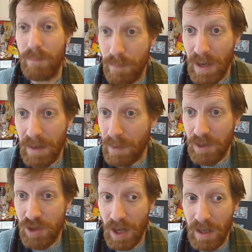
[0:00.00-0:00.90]

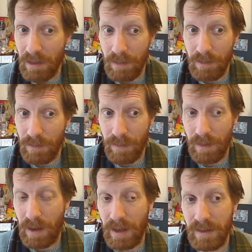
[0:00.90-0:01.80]
Big chain heal
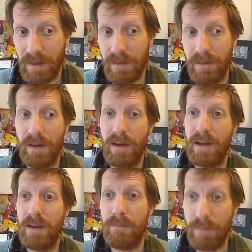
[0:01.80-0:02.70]
idea,
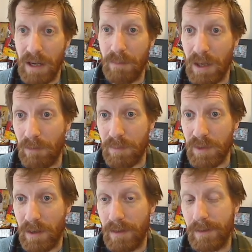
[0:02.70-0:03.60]
big
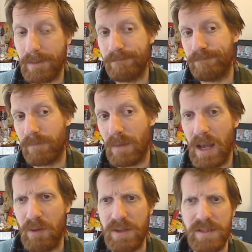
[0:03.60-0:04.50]
Riptide idea.
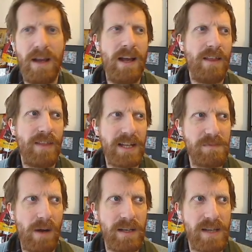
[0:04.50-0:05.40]
Anyways, that's
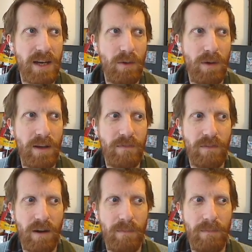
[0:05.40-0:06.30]
my takeaway
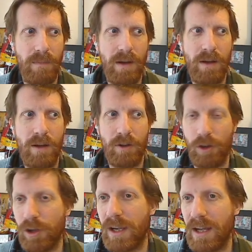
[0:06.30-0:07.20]
from
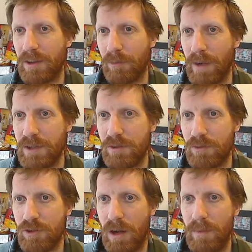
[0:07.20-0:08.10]
looking at the Resto
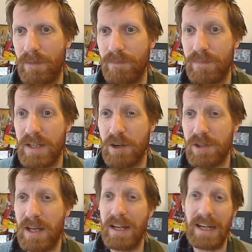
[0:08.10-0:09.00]
Shaman tier
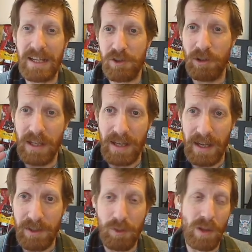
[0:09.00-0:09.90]
set. It is early
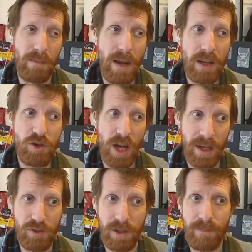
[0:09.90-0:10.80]
days, so they may
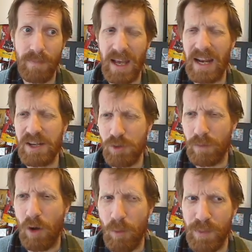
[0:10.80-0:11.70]
change it, and I sort
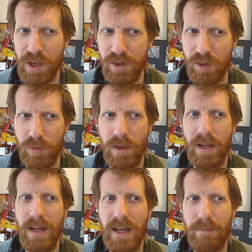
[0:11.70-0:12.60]
of hope they do.
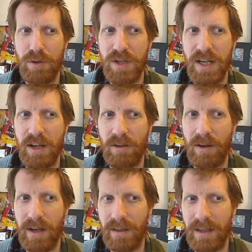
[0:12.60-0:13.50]
In particular,
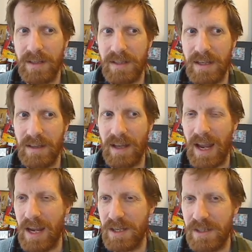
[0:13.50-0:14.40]
I'd like to see the
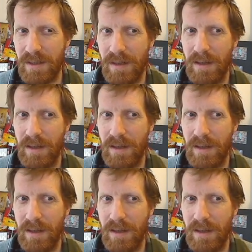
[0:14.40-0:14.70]
haste